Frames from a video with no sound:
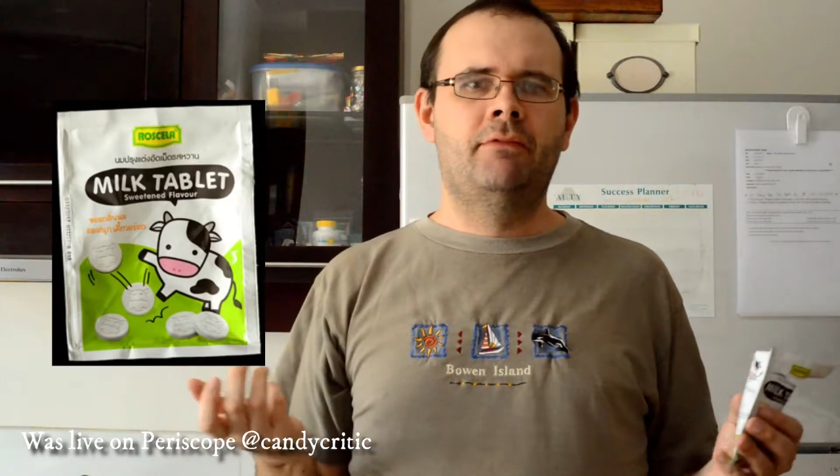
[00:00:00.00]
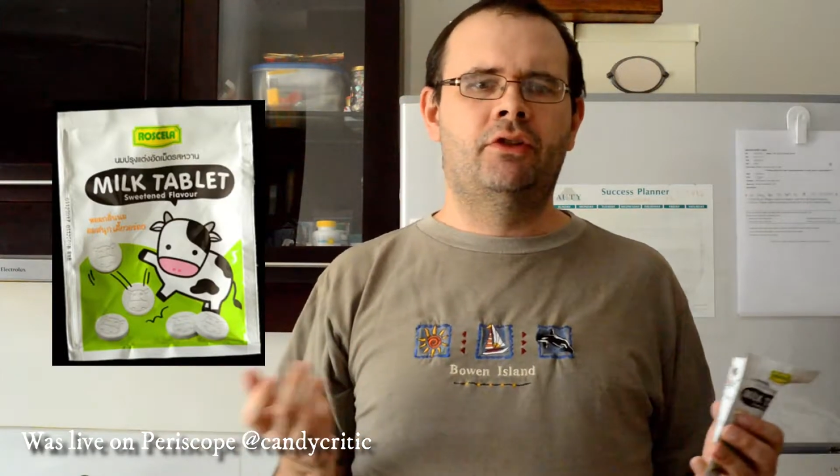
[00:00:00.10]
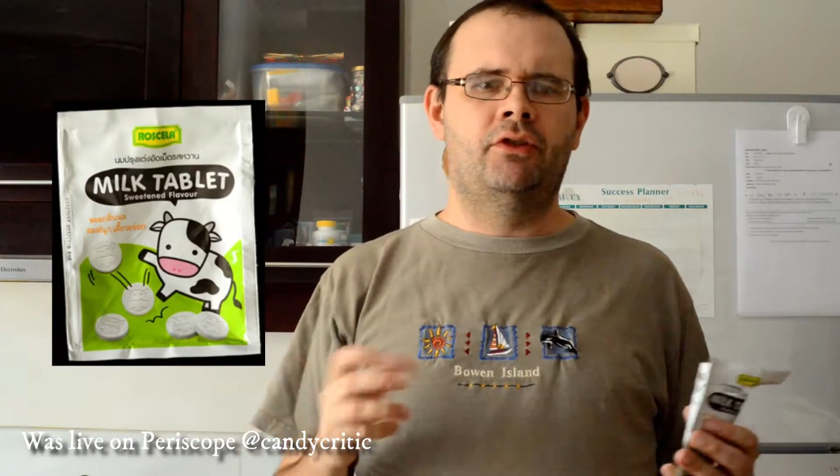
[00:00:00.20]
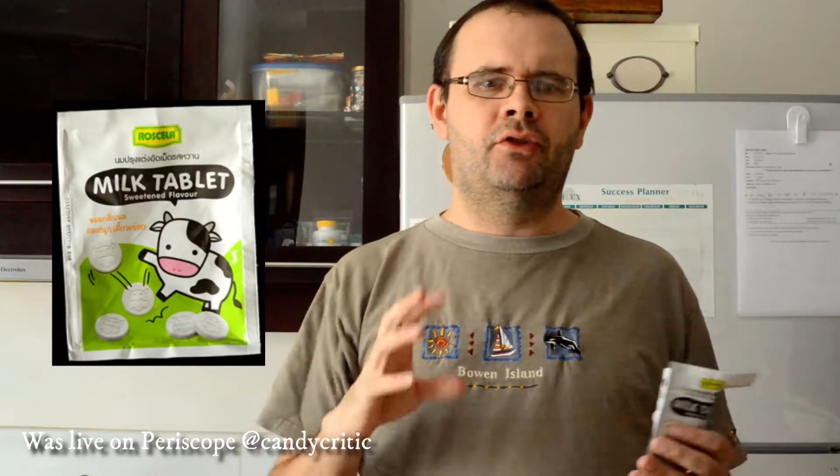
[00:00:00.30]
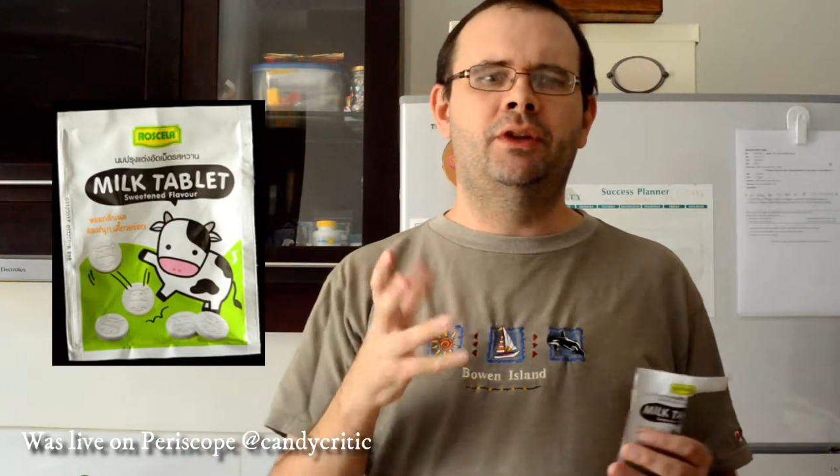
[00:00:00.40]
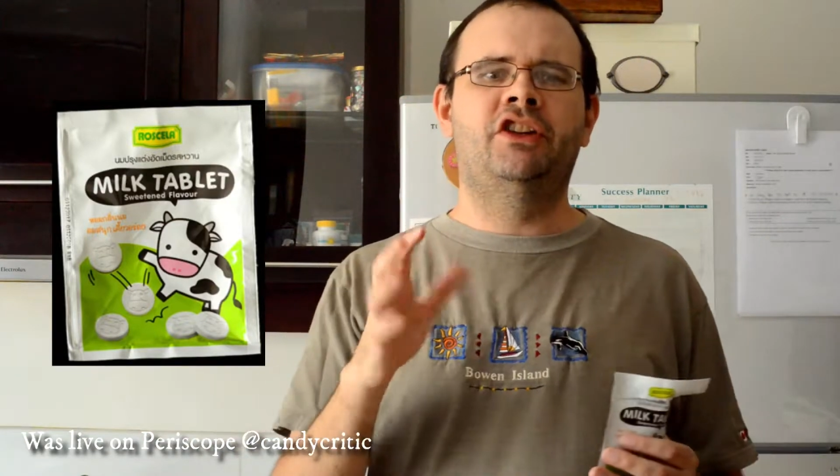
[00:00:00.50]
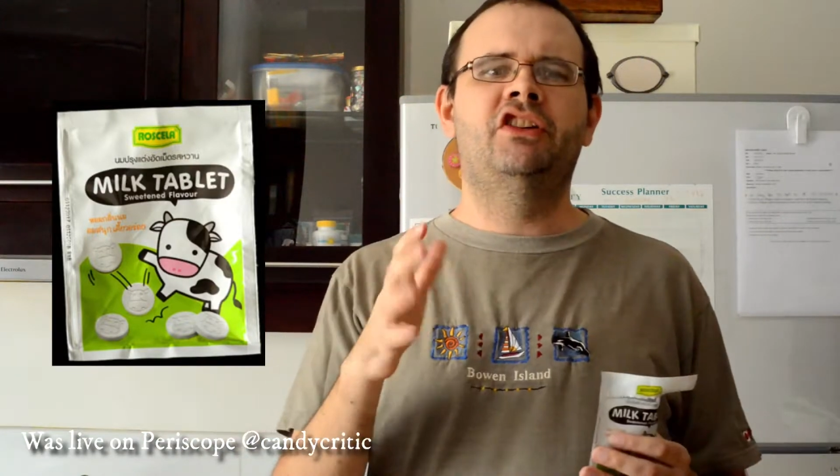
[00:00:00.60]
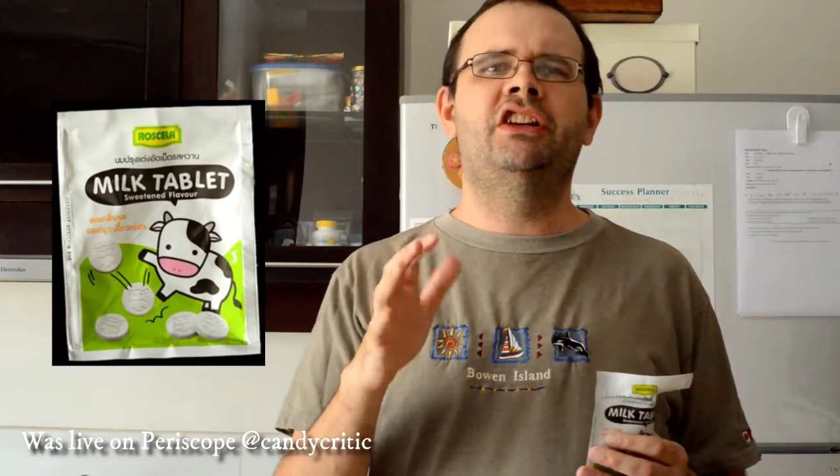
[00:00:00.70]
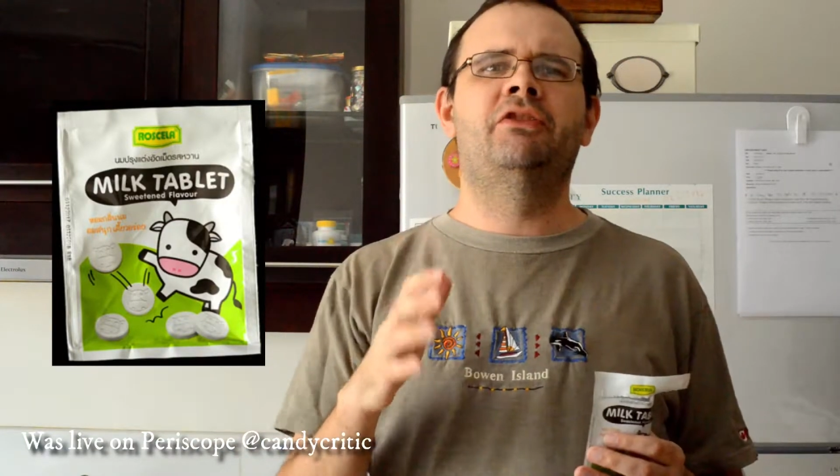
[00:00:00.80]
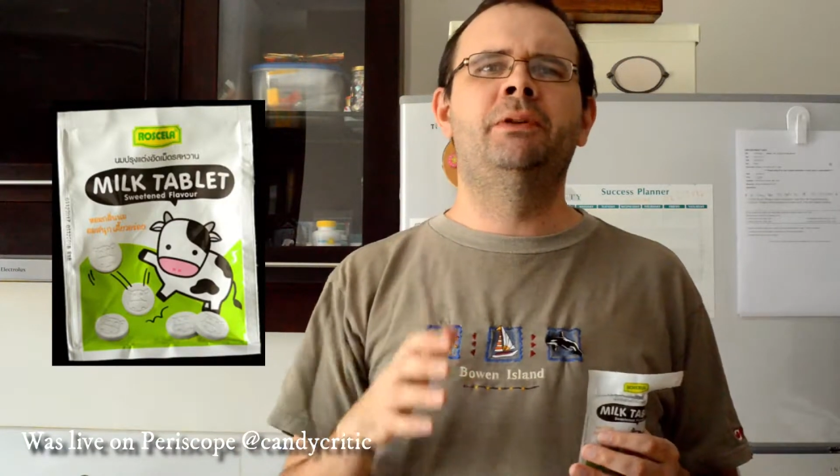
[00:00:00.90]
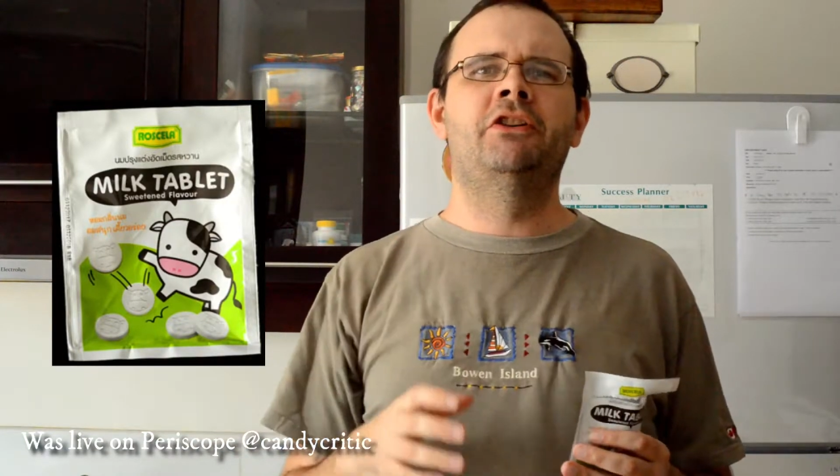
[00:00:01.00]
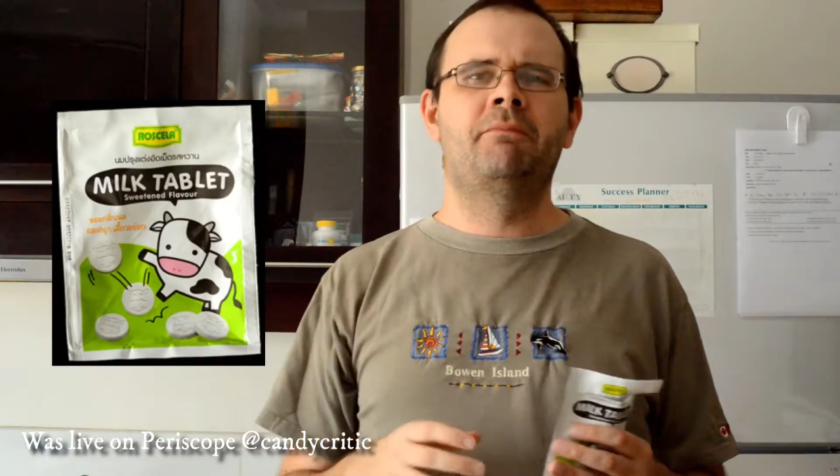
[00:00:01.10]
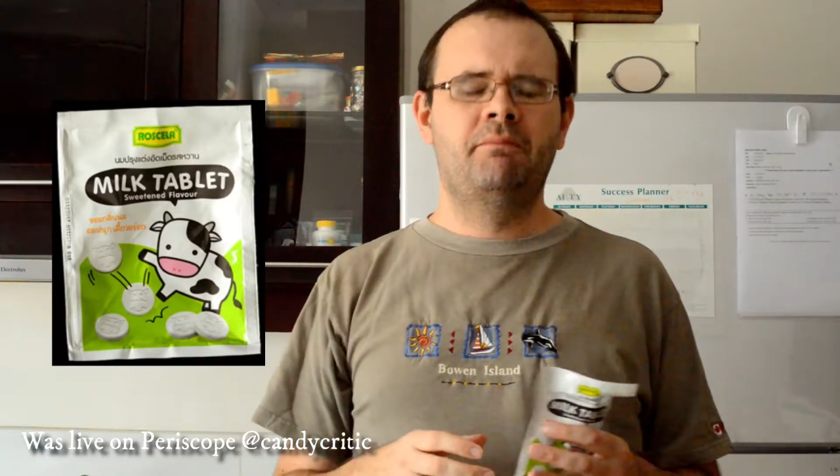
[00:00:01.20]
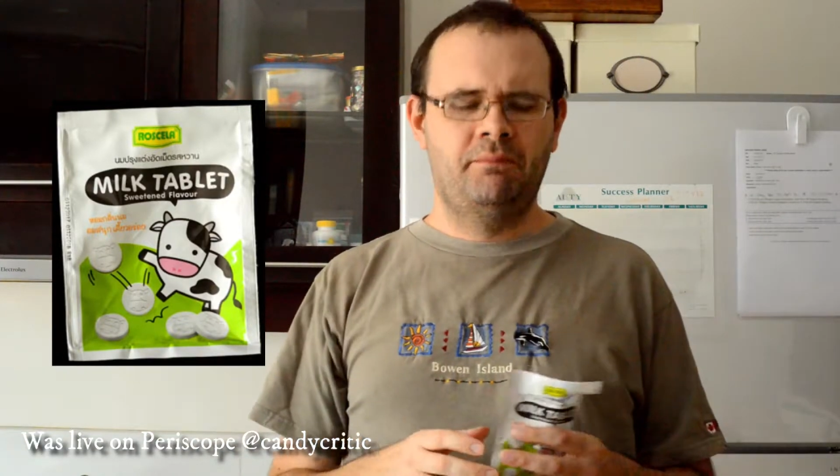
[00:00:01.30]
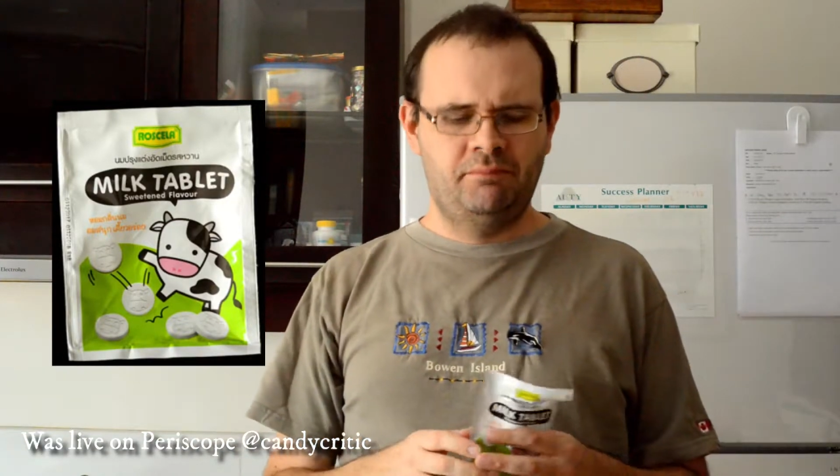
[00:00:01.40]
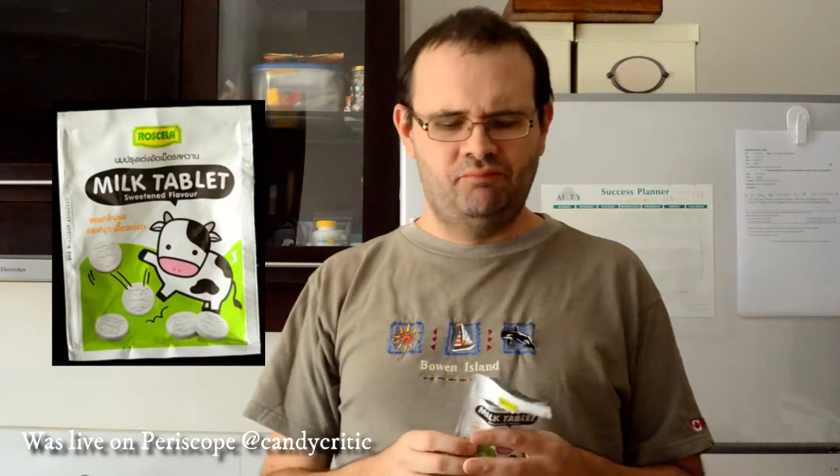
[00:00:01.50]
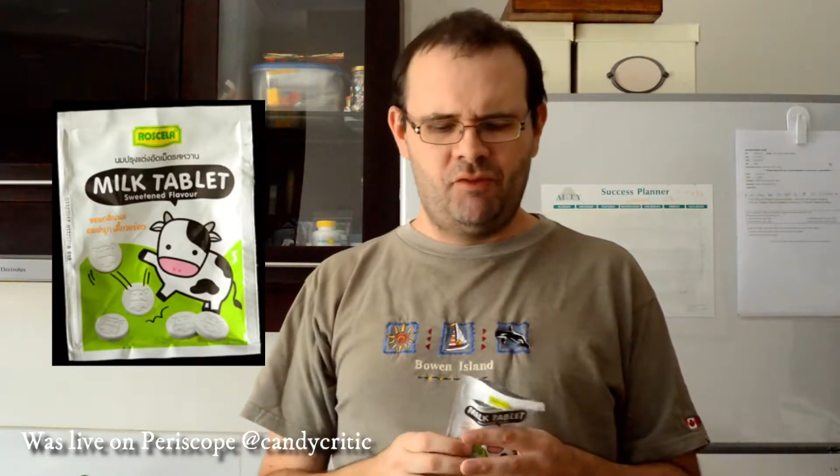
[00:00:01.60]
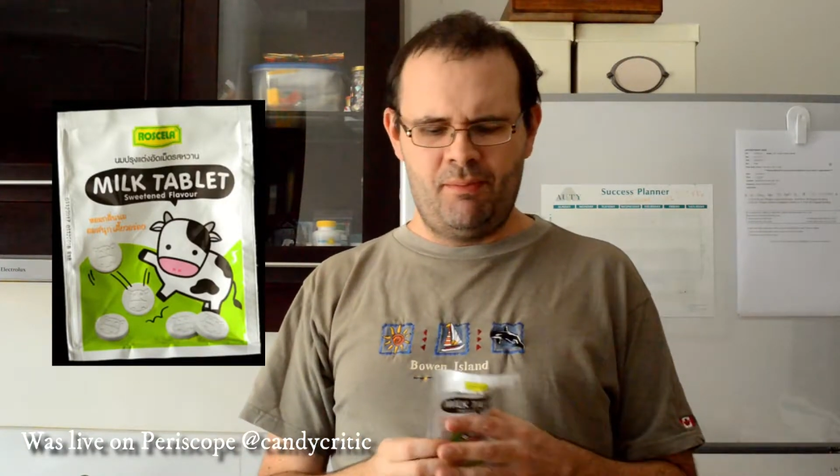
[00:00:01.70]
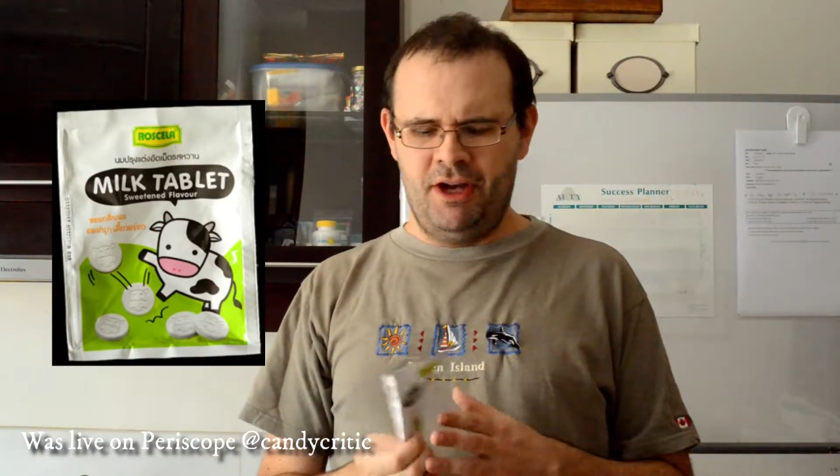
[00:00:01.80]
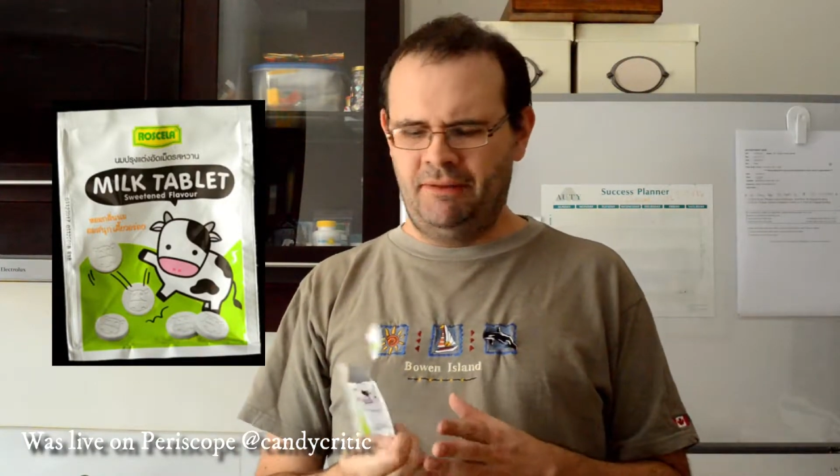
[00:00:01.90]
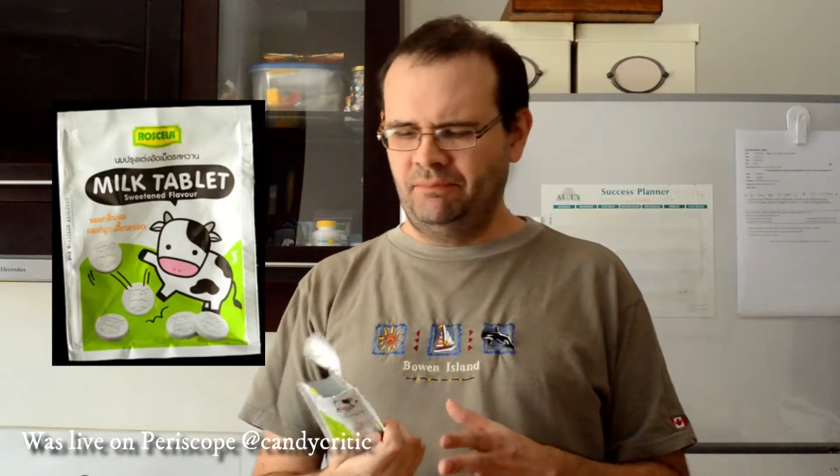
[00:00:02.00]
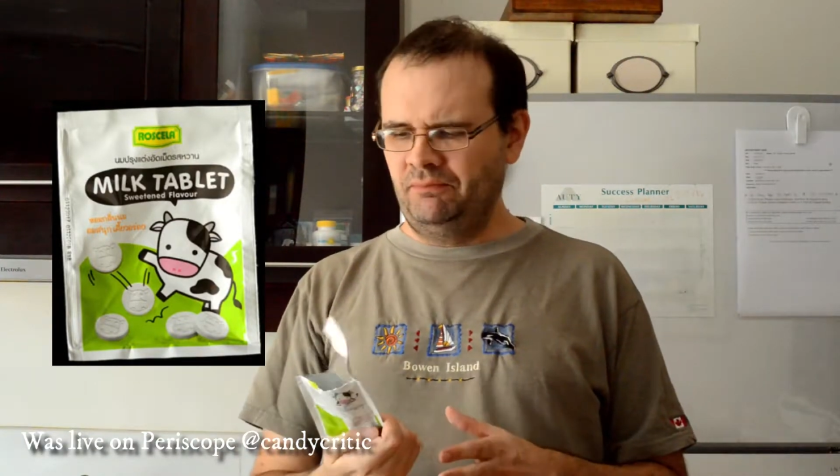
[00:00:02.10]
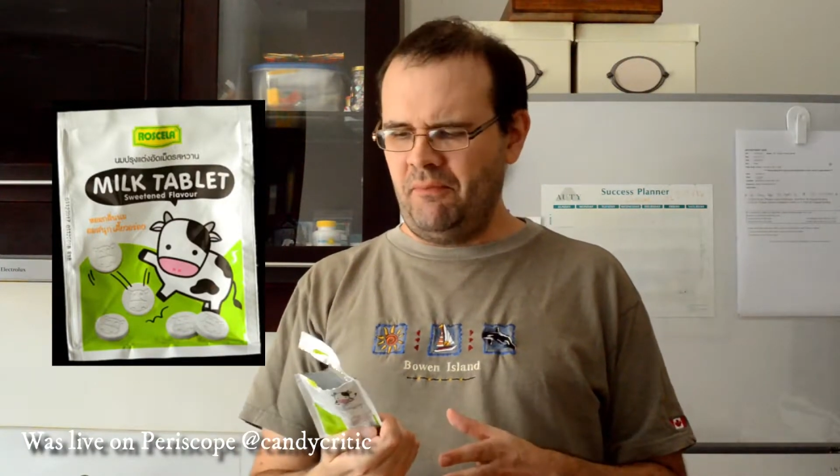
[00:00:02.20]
Sort of sweetened condensed milk, but